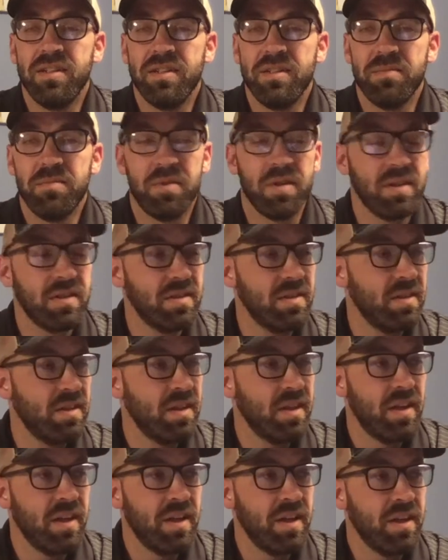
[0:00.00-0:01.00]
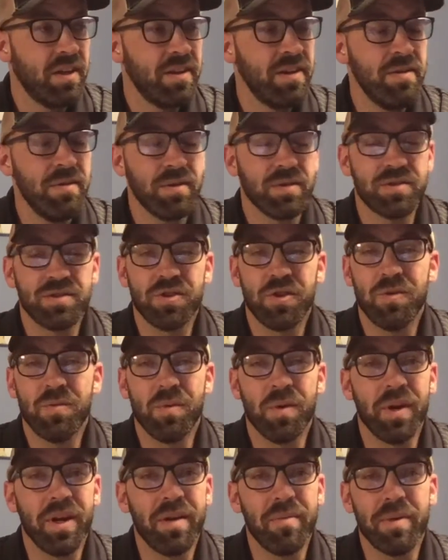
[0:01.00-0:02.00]
Martha, you are so
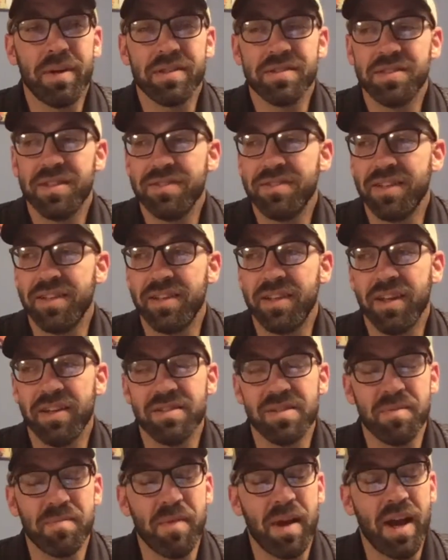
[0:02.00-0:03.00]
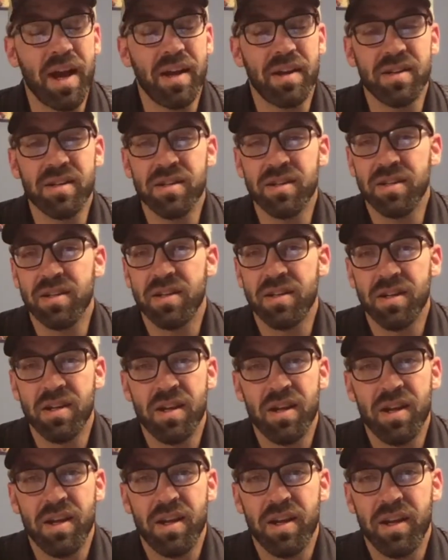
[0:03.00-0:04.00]
worried about stuff that doesn't matter.
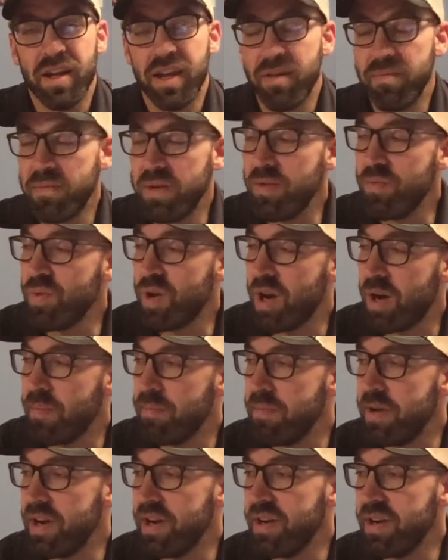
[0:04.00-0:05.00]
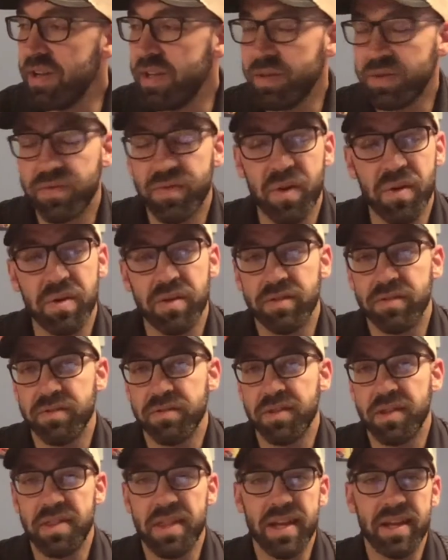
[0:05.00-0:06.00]
And meanwhile, Mary is focused on
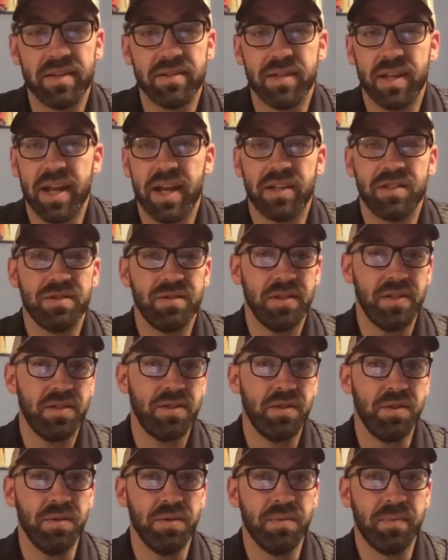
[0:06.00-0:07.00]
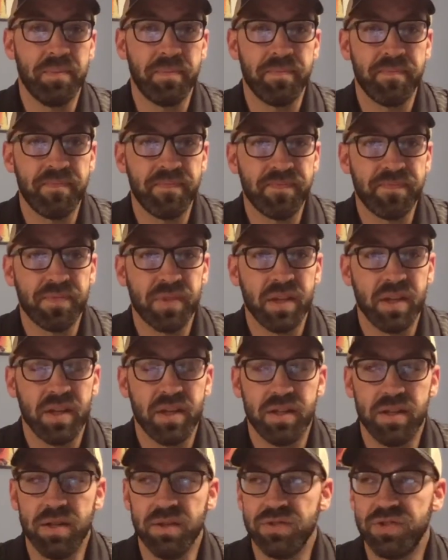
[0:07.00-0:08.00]
the things that actually do.
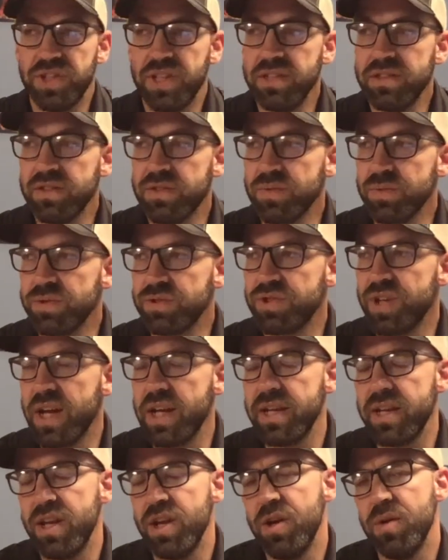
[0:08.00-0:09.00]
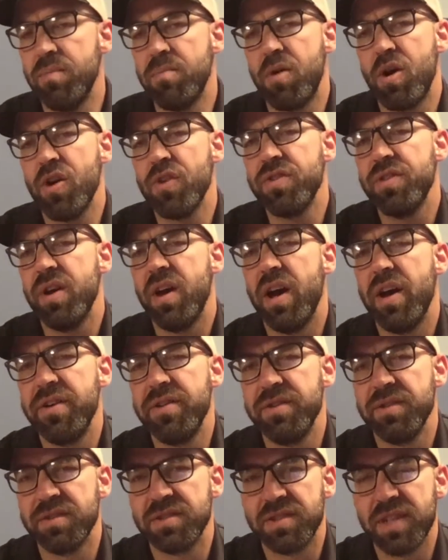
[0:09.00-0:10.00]
Jesus was trying to help Martha
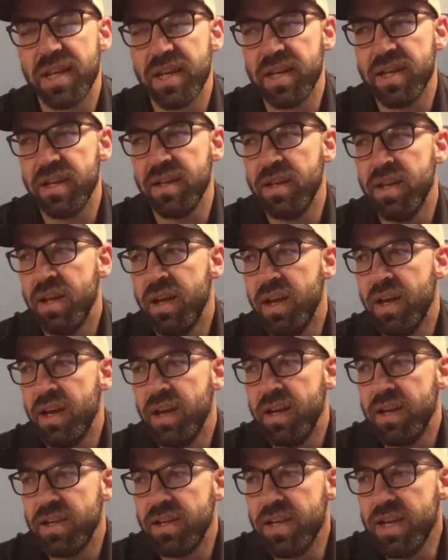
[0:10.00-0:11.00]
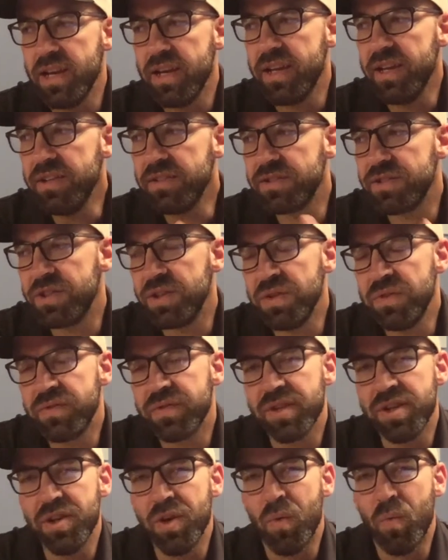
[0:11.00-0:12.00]
understand, it's good for
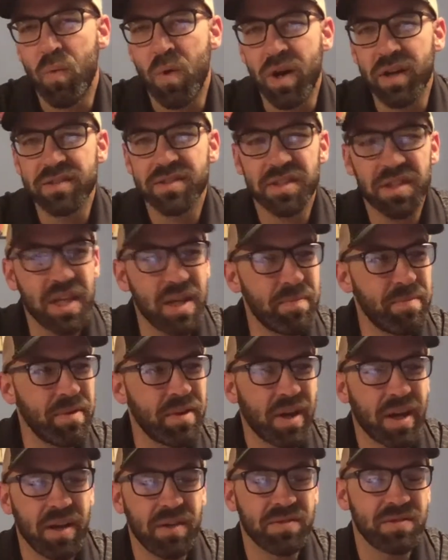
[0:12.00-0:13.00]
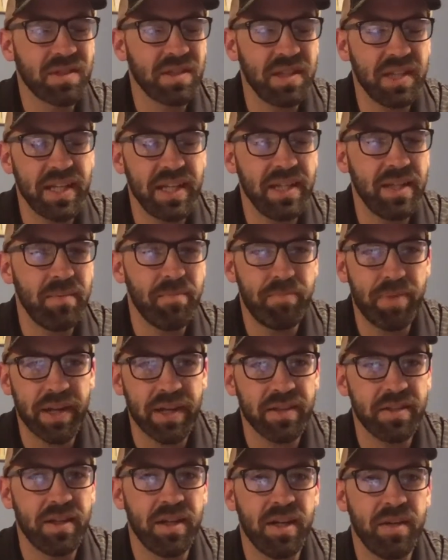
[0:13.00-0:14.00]
you to want to keep your house cleaned and
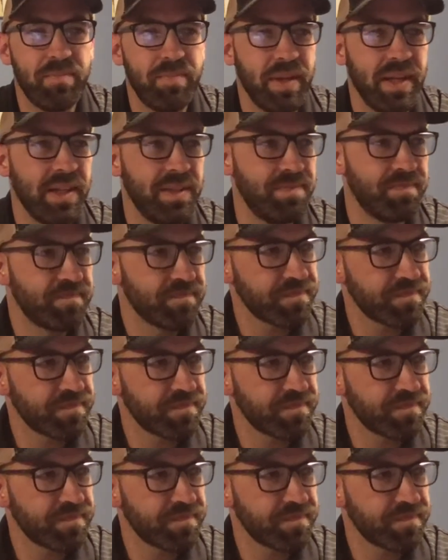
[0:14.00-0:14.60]
picked up and